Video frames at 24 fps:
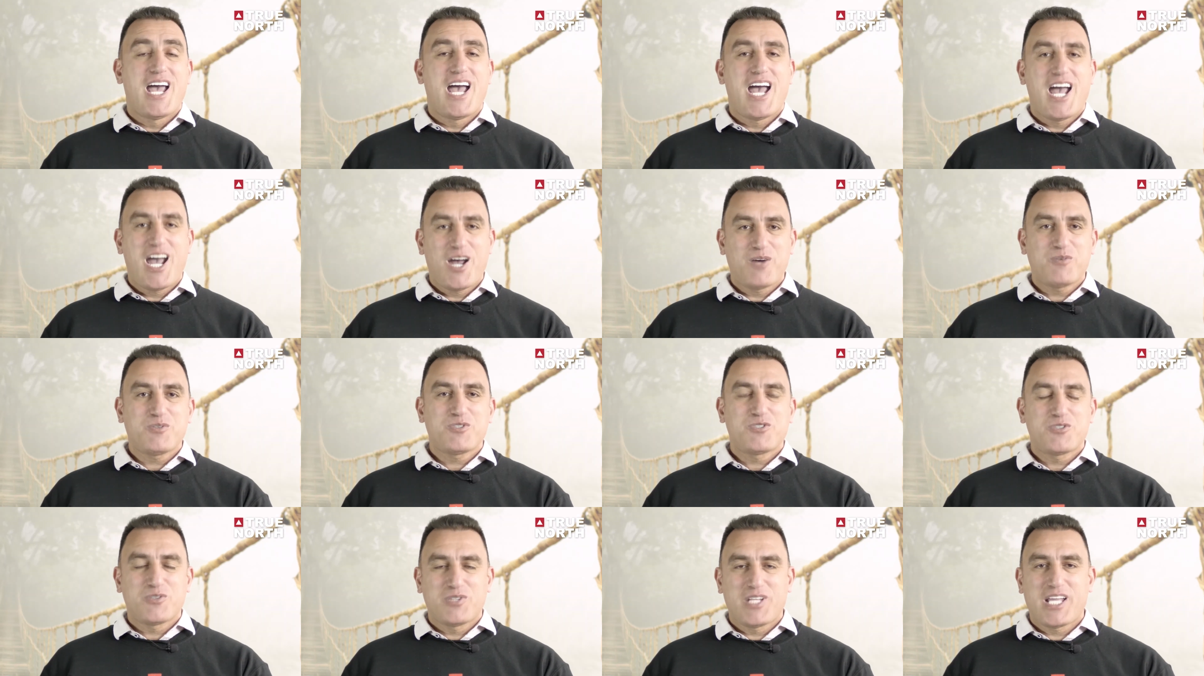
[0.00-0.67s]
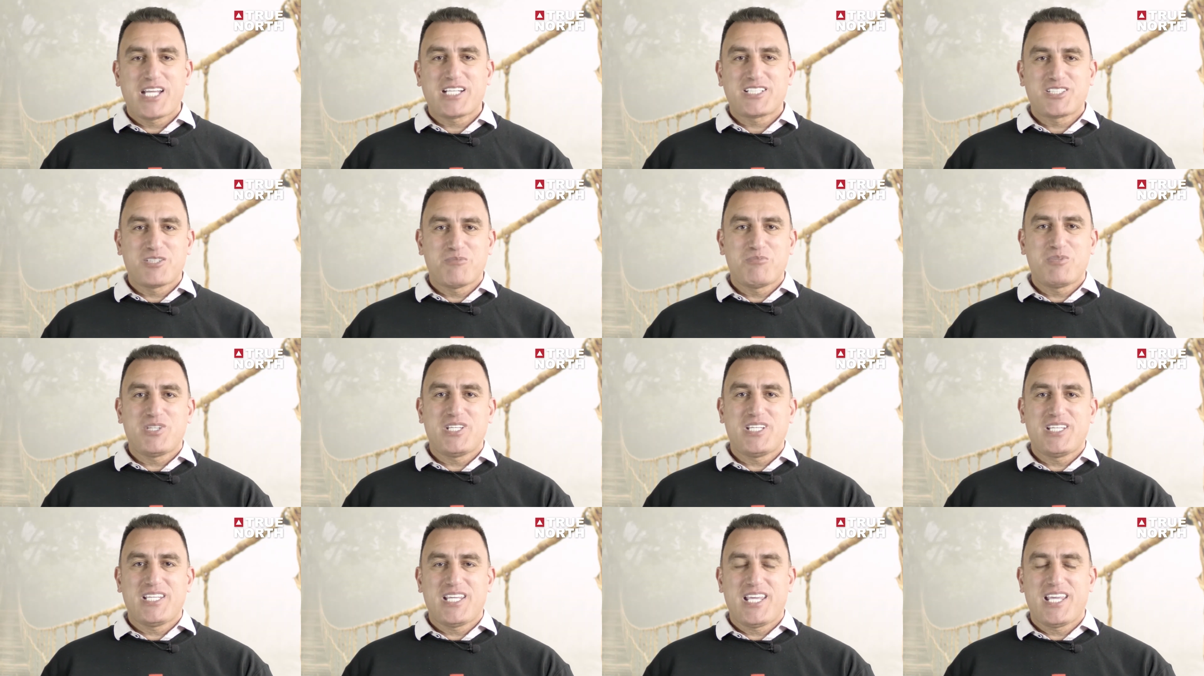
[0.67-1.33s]
How would you like to
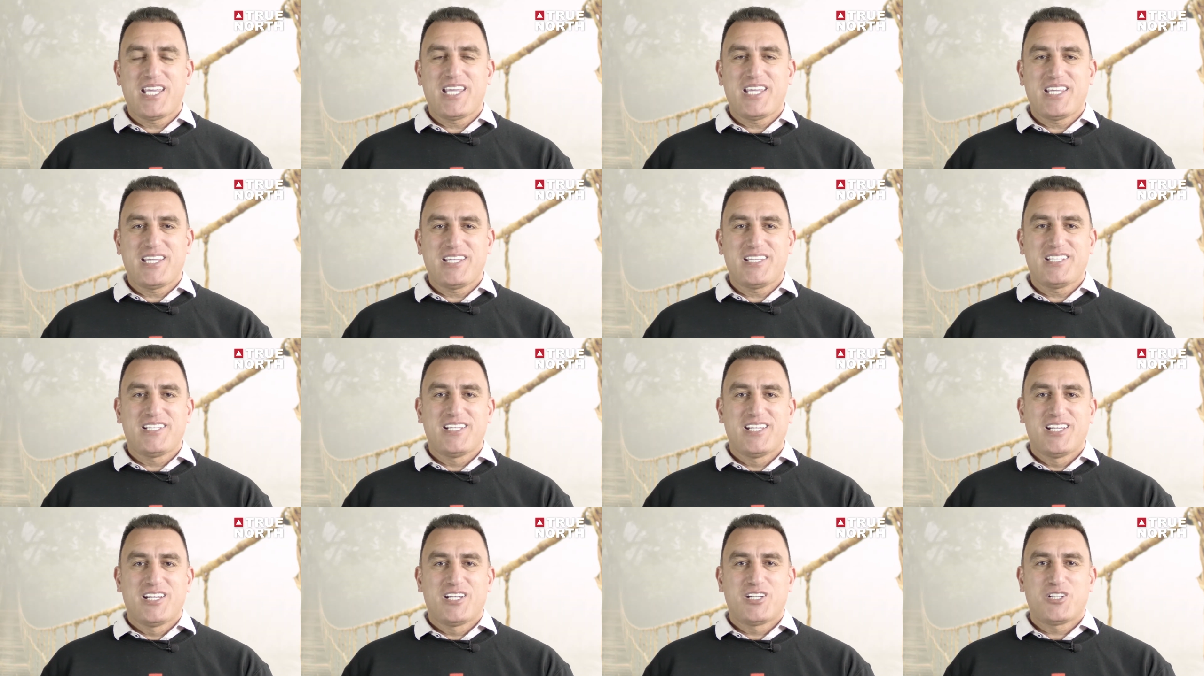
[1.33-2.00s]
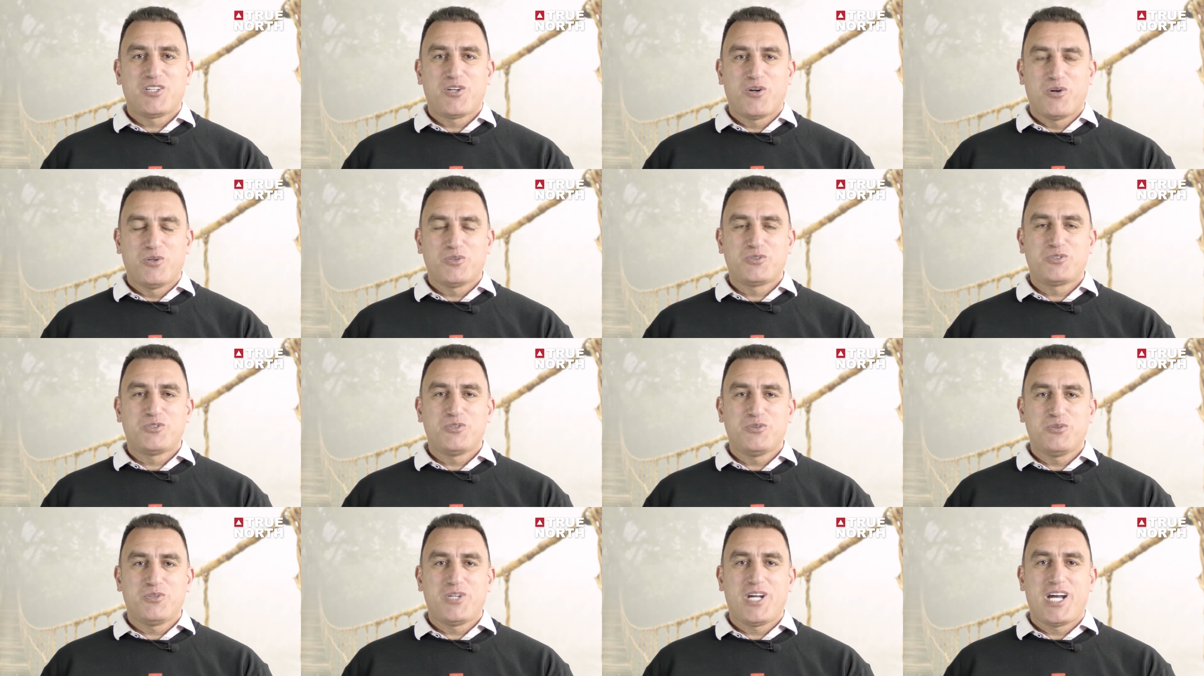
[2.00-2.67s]
be a
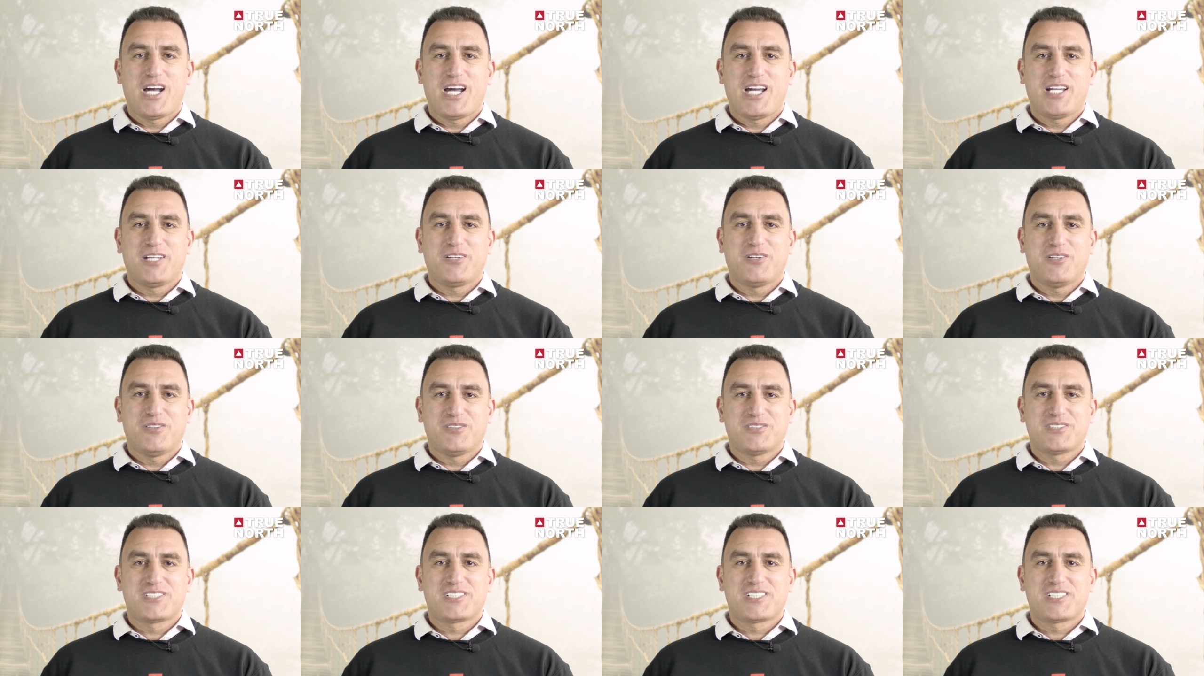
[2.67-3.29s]
go-to guy on